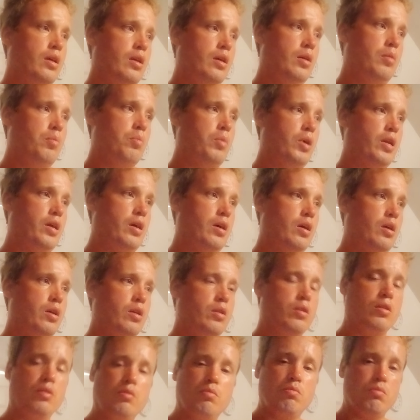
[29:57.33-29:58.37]

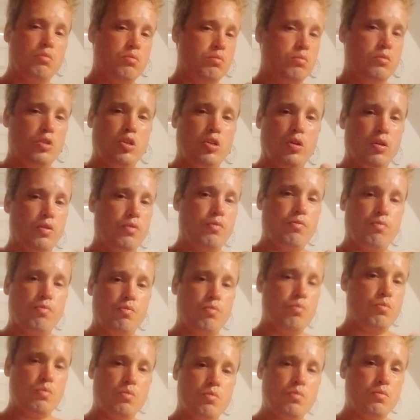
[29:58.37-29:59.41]
But good
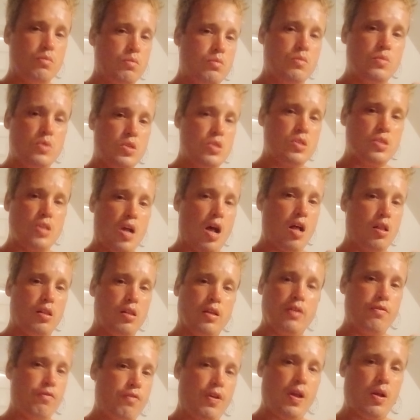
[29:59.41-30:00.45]

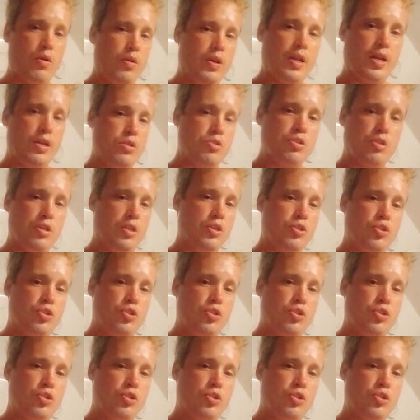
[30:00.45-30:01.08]
solid foundation in